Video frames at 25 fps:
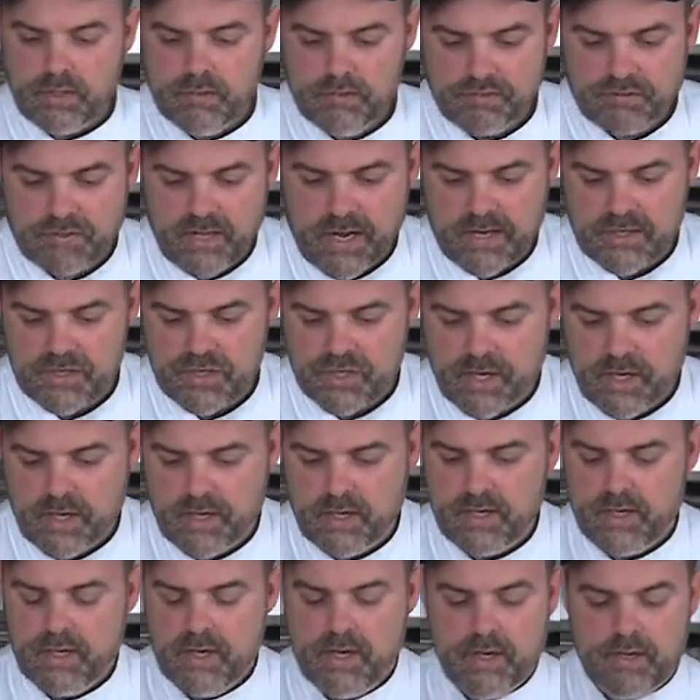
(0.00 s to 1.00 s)

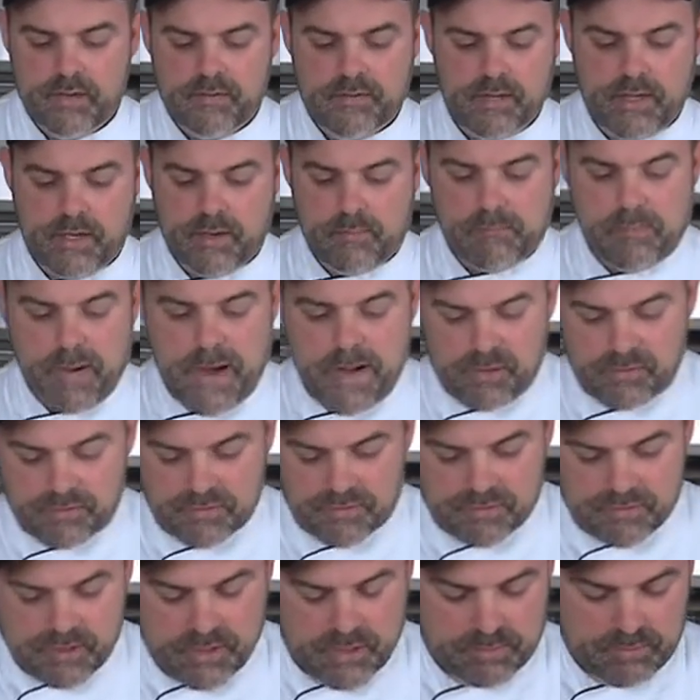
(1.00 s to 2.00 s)
Sachet, the
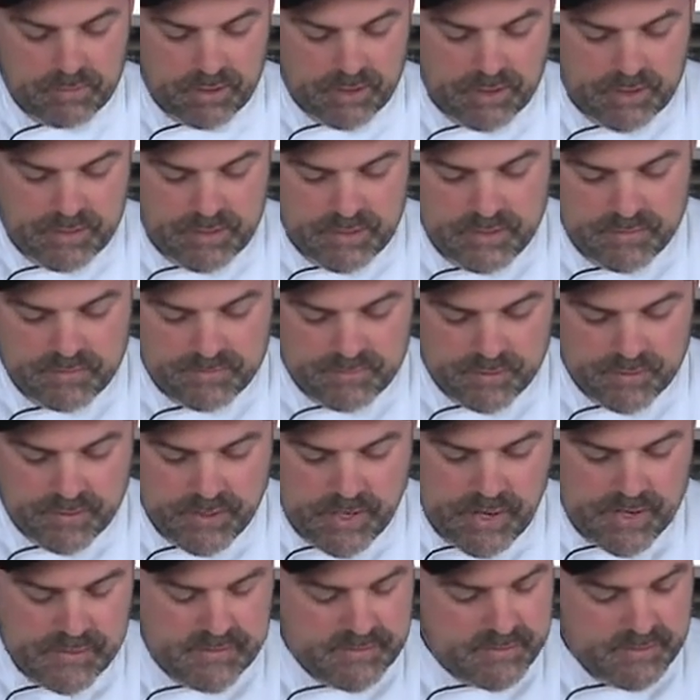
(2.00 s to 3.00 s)
amounts that I'm going to need for
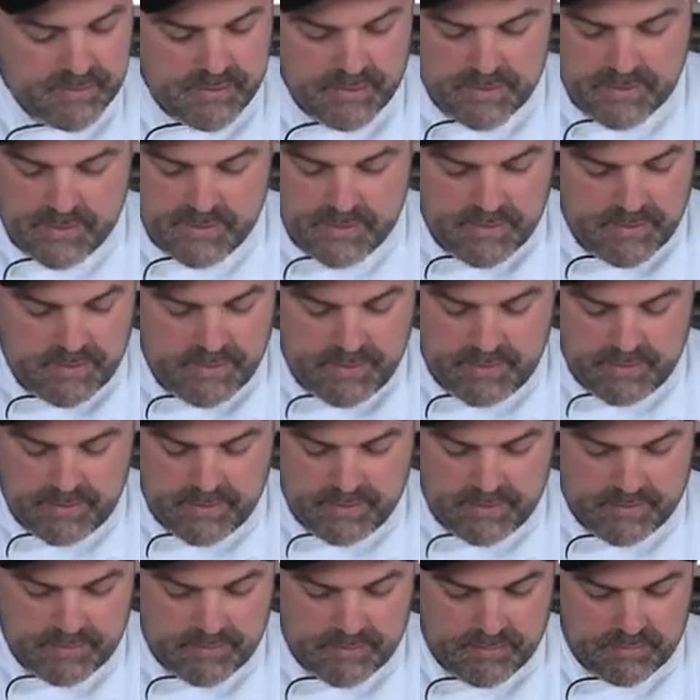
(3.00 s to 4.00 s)
that,
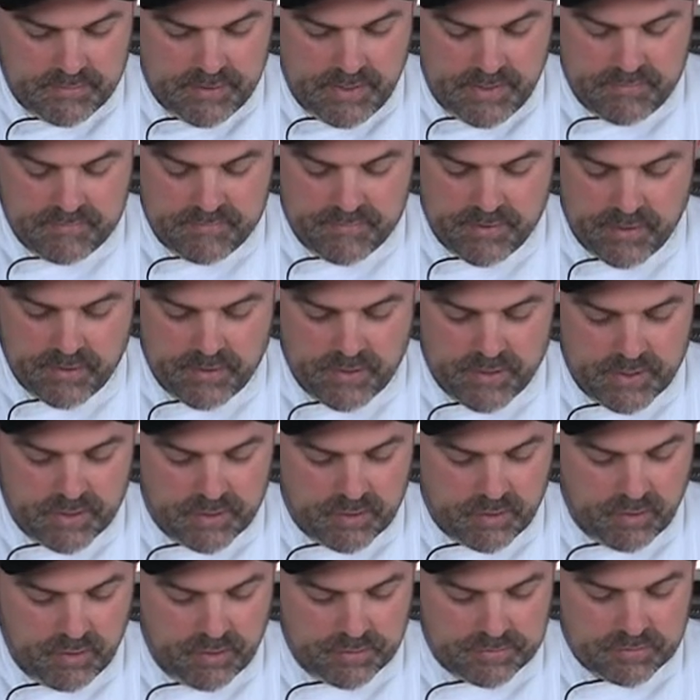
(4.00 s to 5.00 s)
they vary
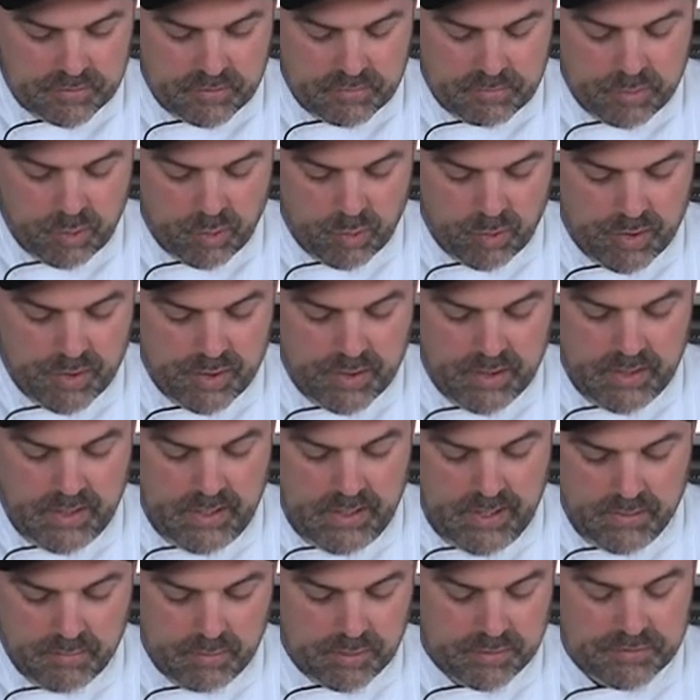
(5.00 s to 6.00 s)
across the board.
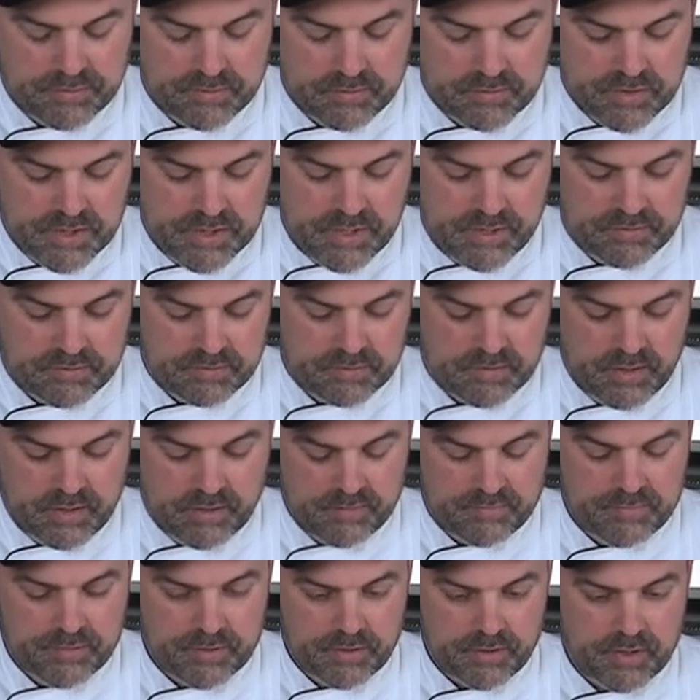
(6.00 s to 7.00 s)
I would suggest
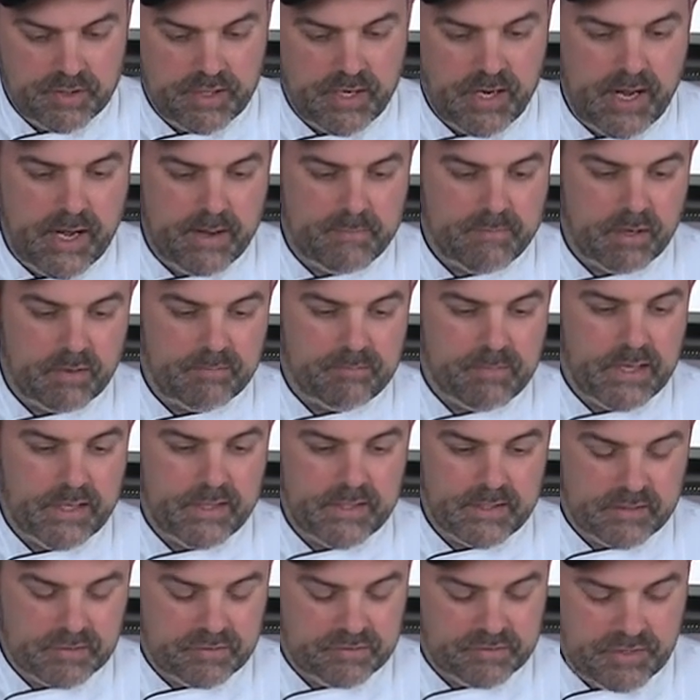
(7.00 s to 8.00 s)
that if you're in the habit of
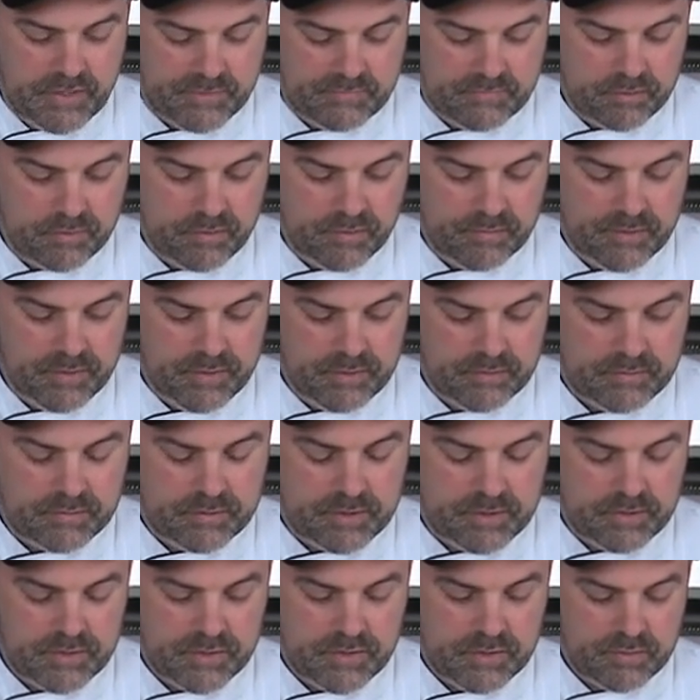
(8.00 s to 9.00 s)
making several of
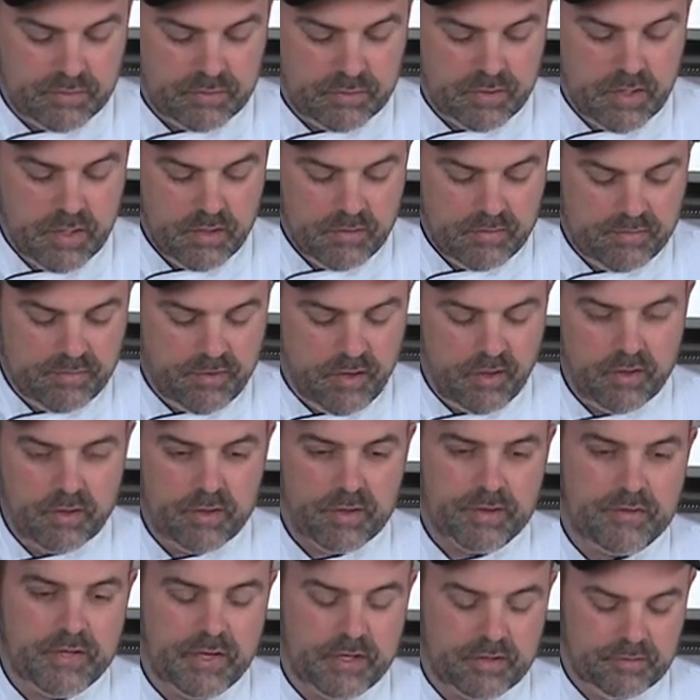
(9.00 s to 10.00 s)
these, that you
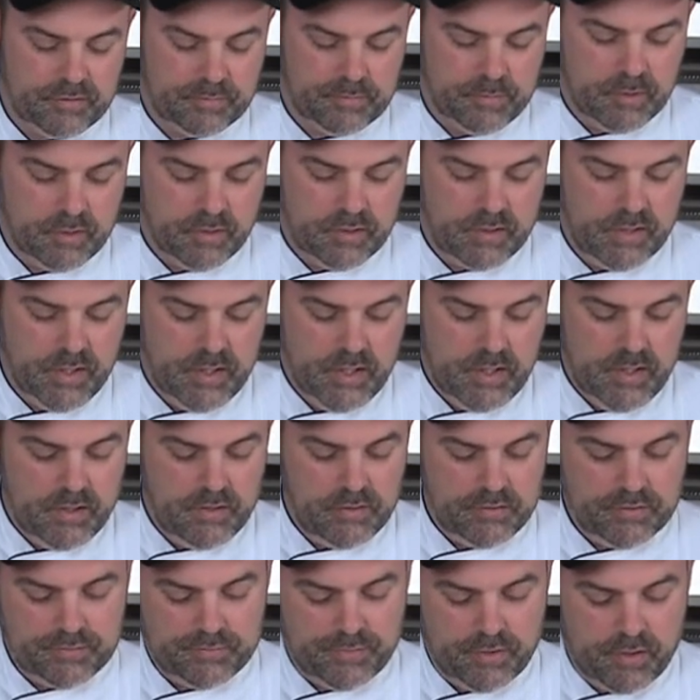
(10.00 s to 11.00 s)
follow the textbook
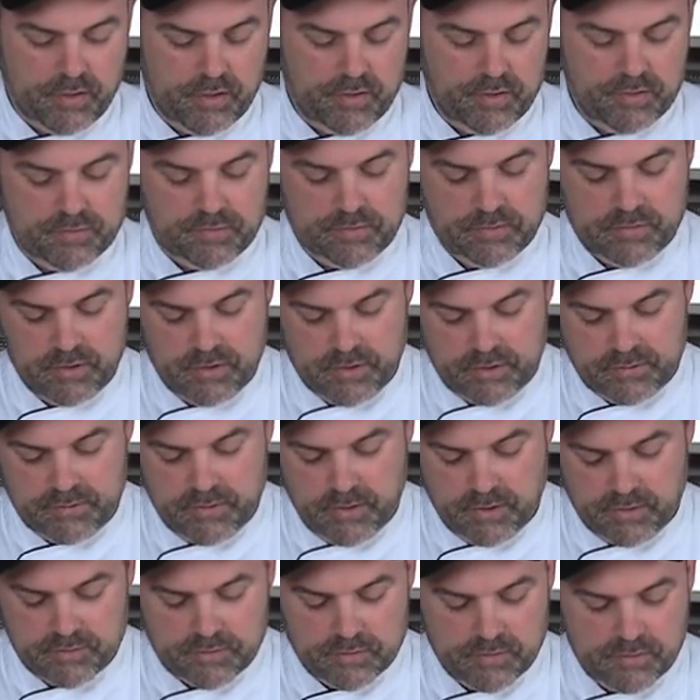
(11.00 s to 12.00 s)
as far as a
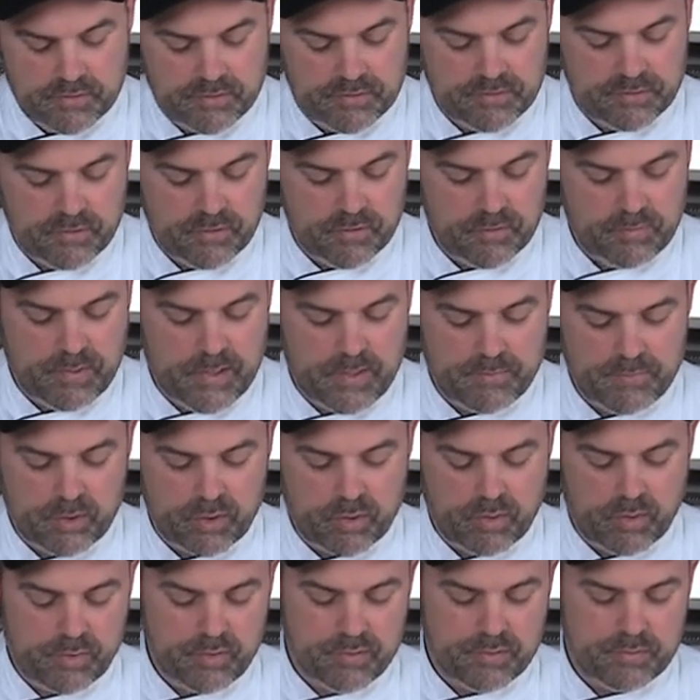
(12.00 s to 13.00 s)
dozen or so
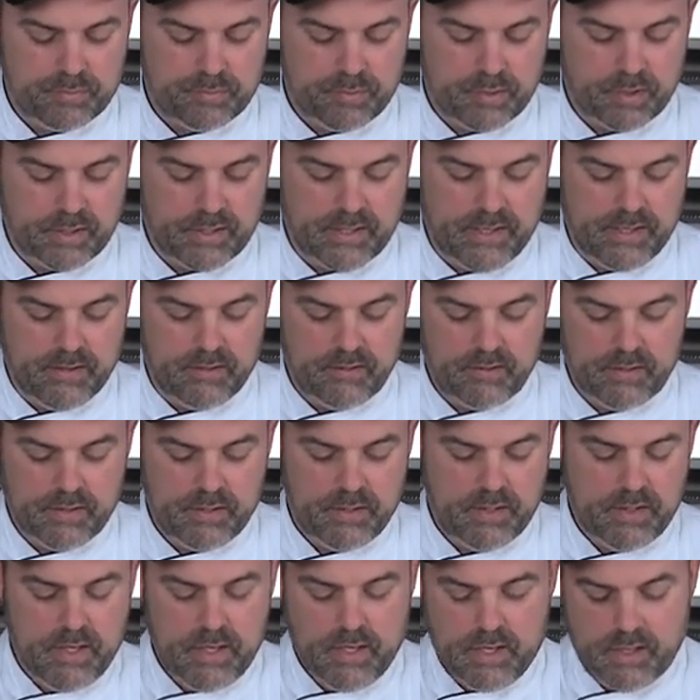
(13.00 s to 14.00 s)
peppercorns per
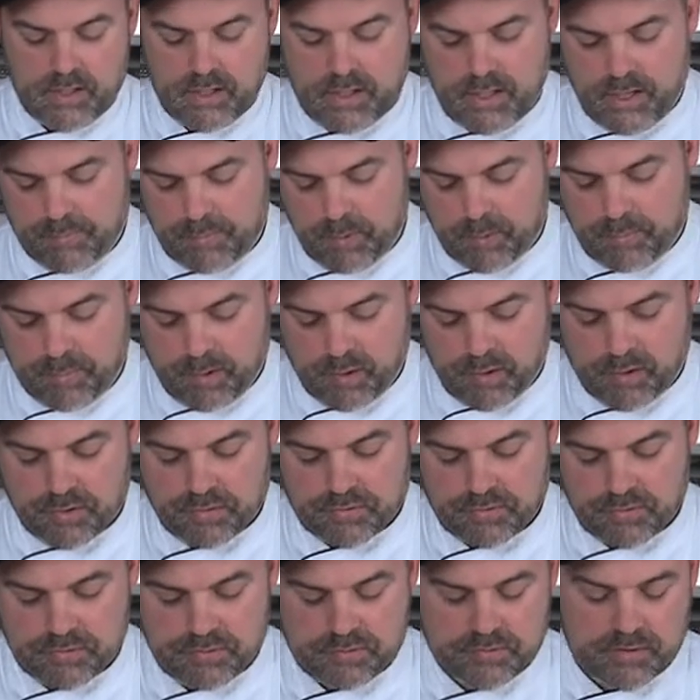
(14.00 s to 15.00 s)
gallon, a couple
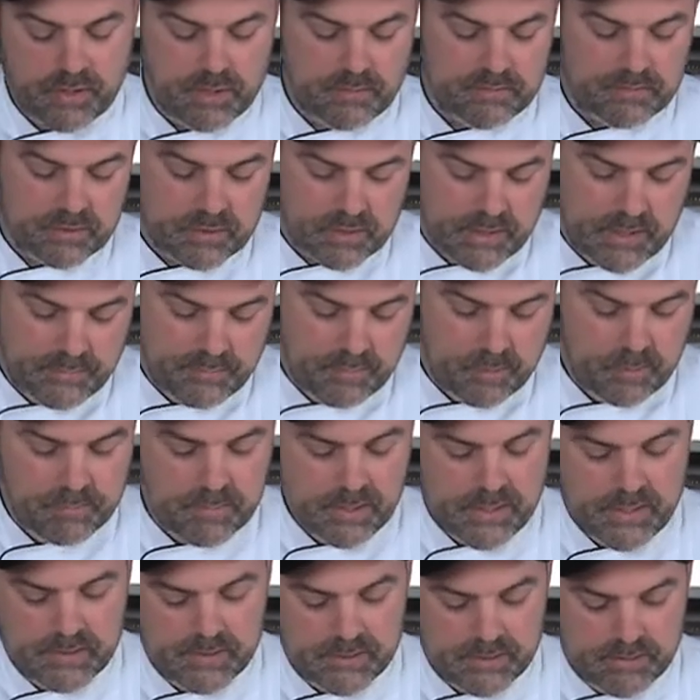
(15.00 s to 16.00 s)
parsley stems, a couple
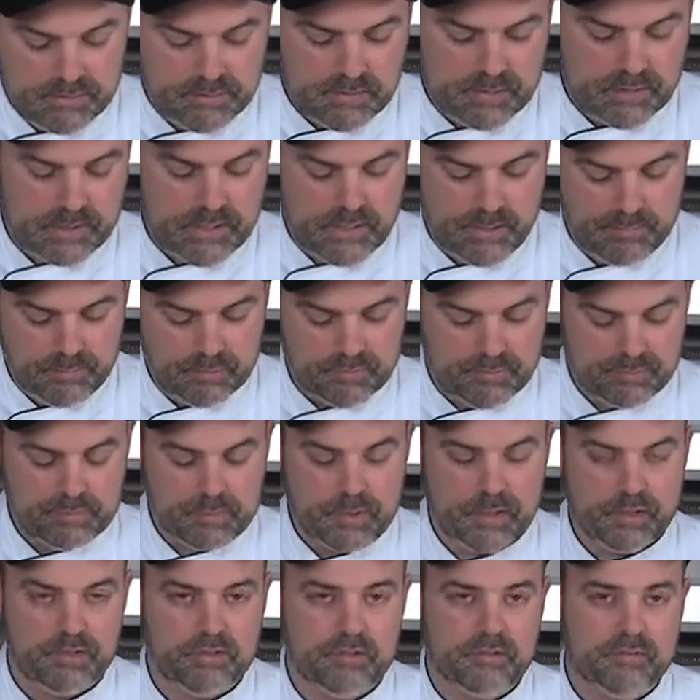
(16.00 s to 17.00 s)
bay leaves, and a couple
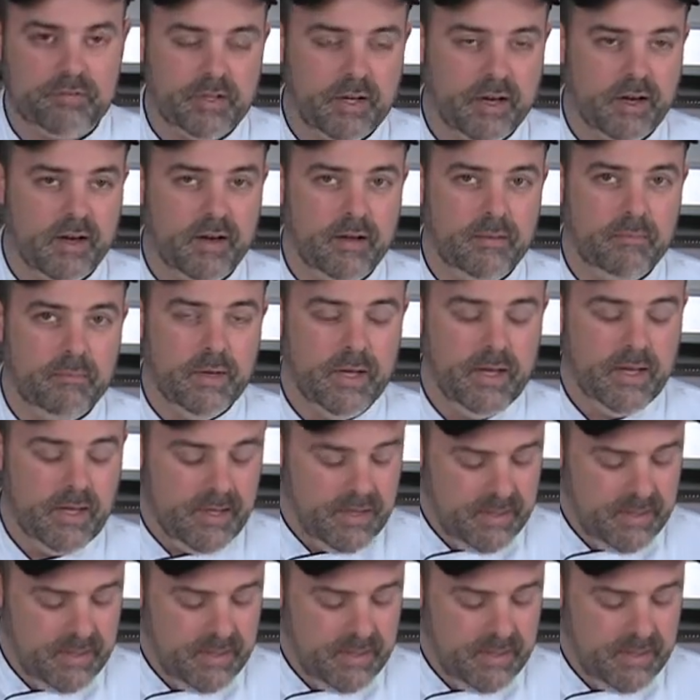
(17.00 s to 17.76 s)
sprigs of thyme.